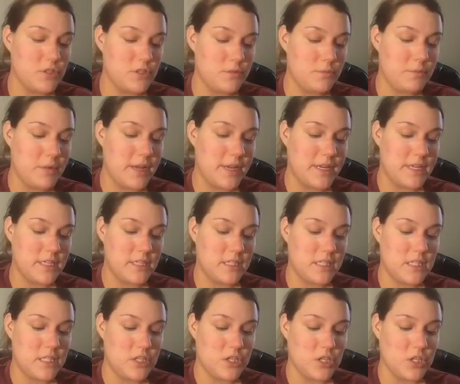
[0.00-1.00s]
just applying it to
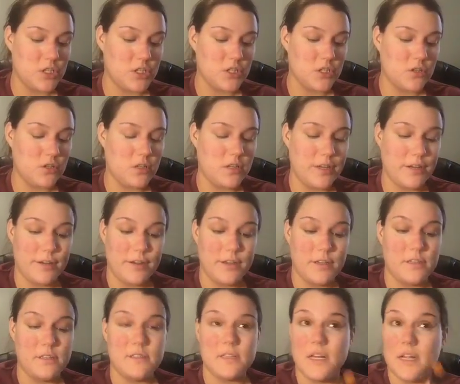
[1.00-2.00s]
the dark circle
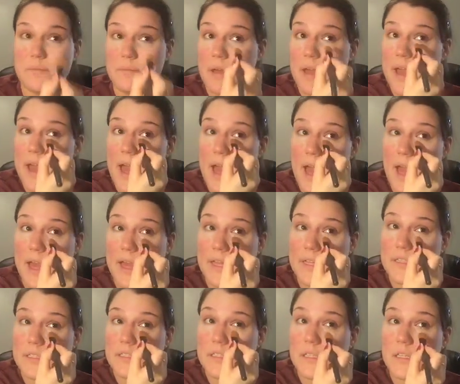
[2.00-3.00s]
areas on my
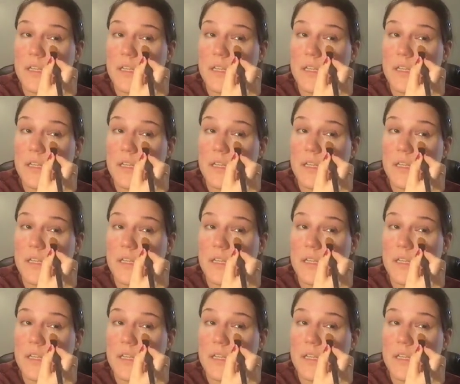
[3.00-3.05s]
eyes.